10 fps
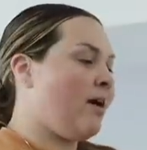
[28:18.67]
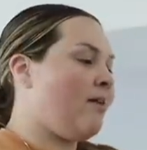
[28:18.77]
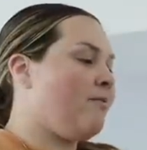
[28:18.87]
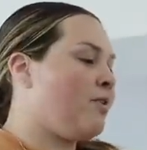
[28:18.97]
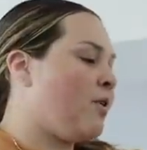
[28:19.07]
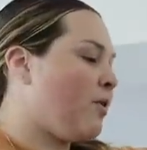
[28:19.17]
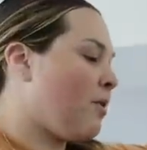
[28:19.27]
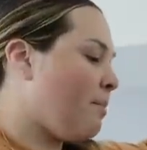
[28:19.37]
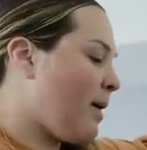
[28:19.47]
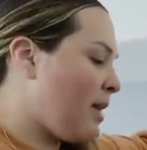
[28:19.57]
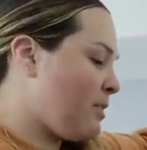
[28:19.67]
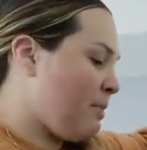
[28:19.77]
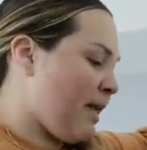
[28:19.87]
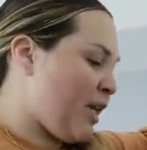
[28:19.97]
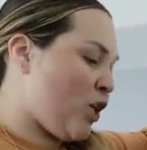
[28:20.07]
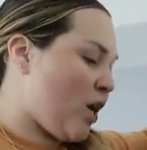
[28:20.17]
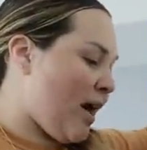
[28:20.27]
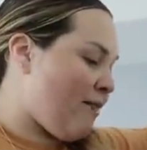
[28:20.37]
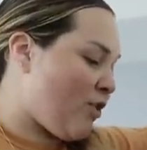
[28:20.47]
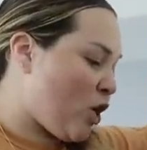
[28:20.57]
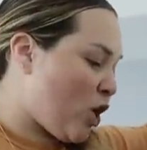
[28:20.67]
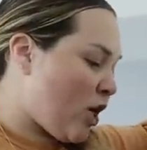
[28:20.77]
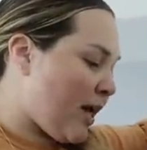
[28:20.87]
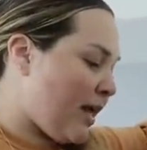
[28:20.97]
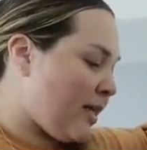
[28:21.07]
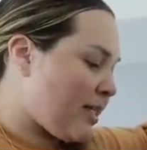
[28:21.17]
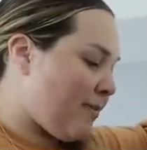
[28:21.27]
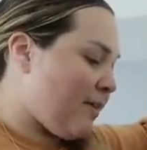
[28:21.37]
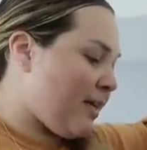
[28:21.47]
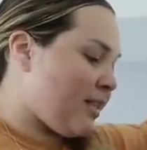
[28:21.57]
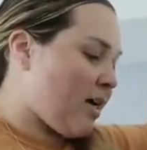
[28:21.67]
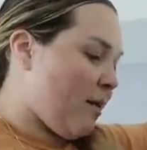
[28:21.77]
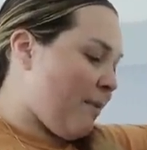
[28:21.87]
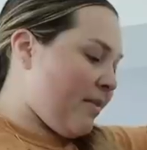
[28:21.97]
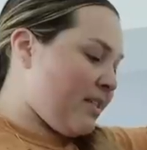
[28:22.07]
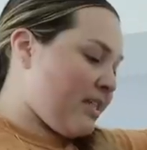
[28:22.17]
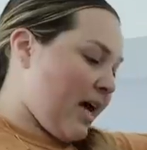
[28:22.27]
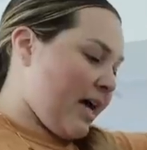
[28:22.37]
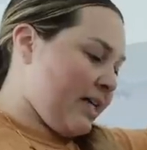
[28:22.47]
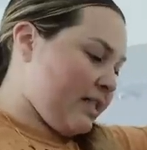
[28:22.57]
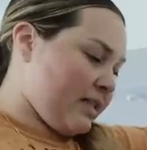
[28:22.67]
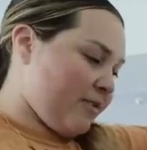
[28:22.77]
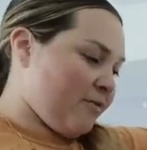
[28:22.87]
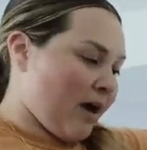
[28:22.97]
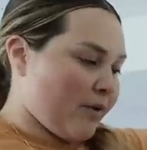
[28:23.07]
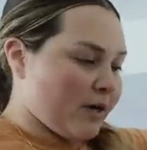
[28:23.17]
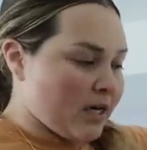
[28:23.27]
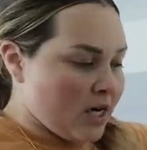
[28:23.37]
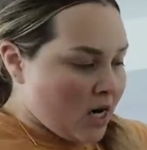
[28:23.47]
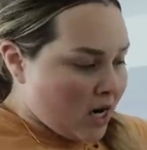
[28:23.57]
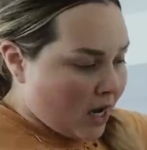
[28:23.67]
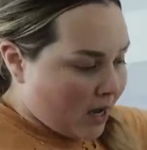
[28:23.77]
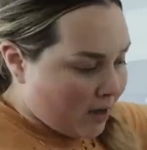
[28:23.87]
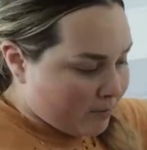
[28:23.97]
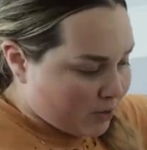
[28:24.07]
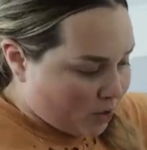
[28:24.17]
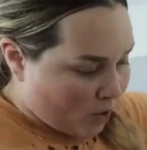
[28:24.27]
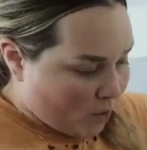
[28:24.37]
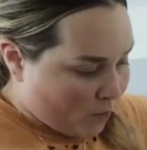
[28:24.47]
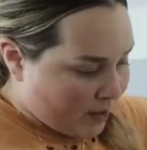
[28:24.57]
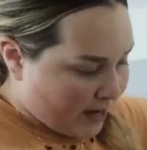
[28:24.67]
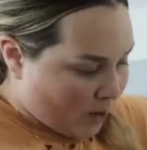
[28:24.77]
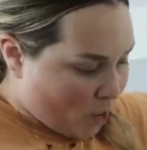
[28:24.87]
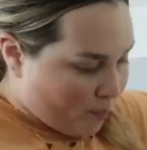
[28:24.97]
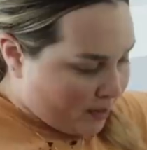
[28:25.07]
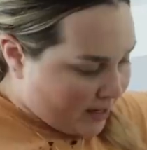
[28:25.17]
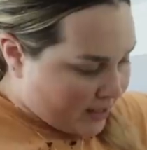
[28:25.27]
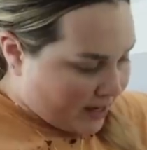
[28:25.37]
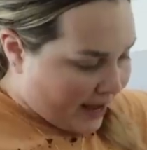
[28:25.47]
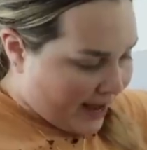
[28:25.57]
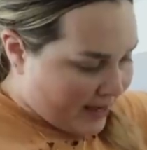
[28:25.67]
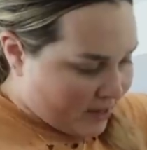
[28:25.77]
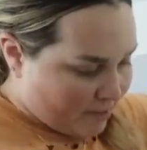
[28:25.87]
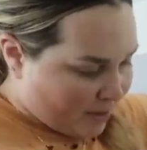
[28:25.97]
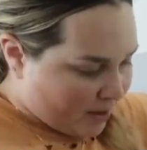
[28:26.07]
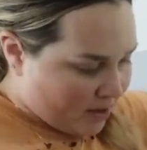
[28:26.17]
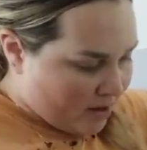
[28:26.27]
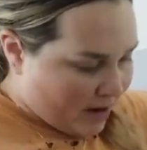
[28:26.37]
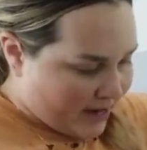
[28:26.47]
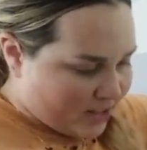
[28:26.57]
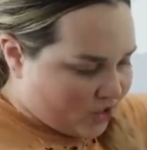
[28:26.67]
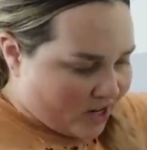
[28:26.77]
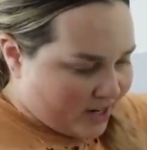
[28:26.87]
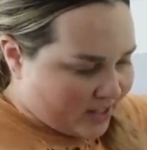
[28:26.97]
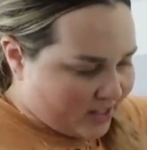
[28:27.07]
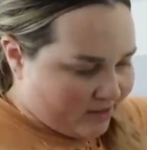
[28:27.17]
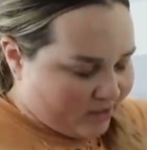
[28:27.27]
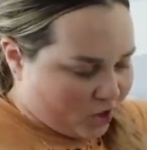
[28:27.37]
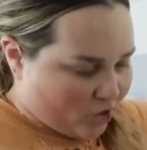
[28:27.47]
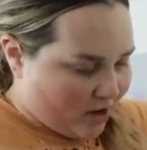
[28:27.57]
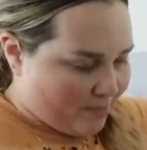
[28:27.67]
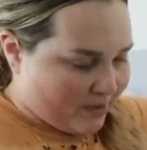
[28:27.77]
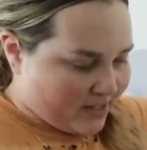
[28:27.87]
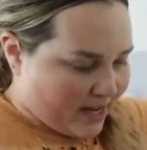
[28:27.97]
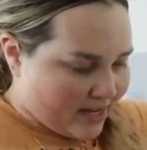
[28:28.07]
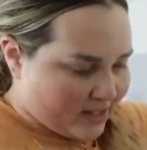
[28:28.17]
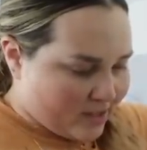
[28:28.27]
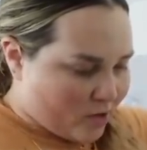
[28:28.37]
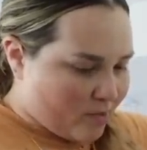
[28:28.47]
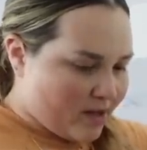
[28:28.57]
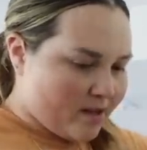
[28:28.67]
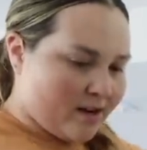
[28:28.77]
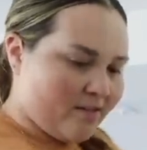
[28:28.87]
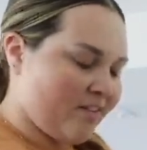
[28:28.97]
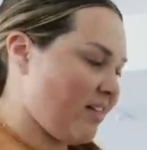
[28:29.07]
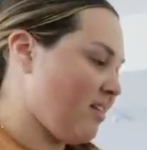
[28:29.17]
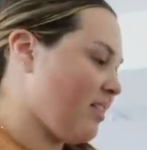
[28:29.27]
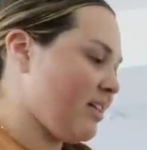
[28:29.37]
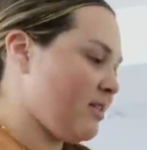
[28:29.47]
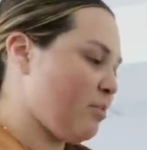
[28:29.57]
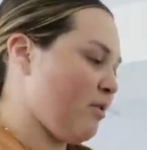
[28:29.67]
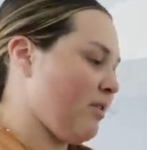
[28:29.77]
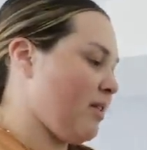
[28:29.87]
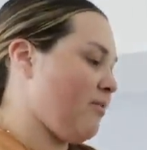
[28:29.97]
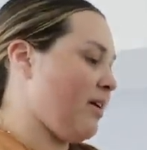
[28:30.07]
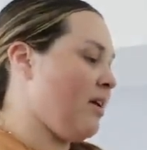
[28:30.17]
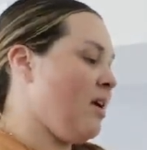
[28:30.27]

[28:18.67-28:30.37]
have, you know, the best blender ever, and it definitely gets up on the sides, the flour. Um, so when I open it to add the butter, I just scrape the sides a little bit, and I find that that's perfectly fine.